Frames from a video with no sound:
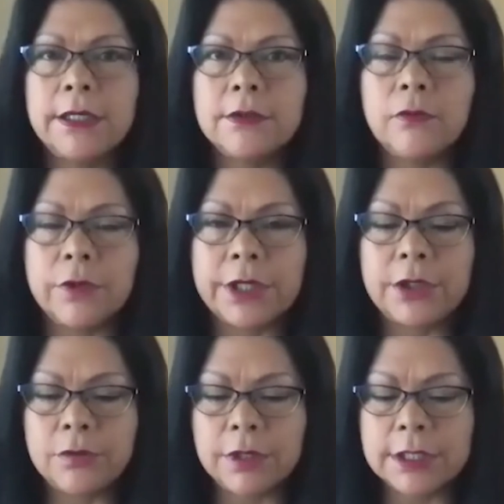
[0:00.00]
working
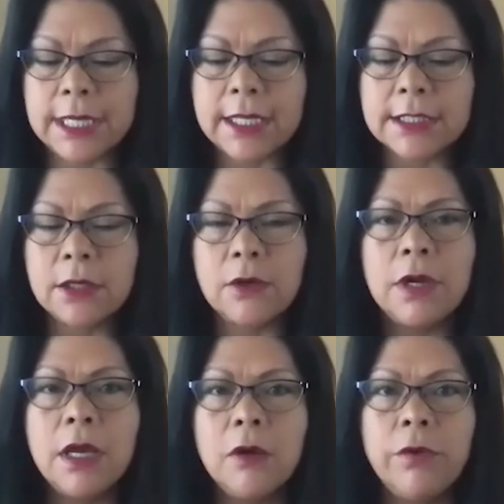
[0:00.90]
towards that. So
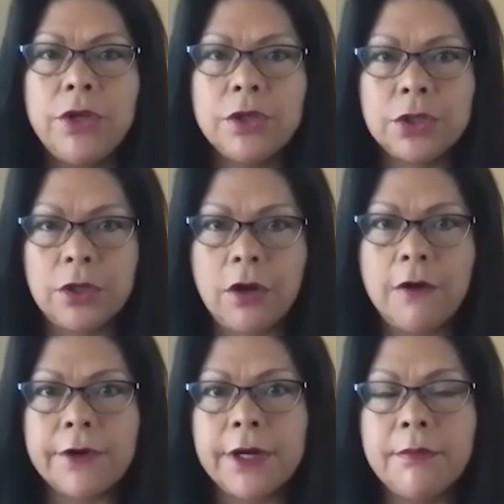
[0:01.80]
when you took
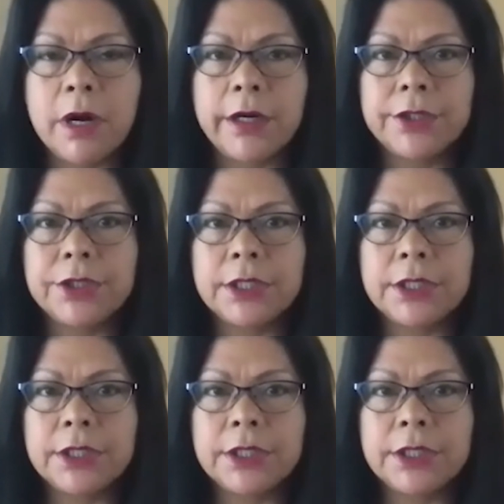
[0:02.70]
over in March,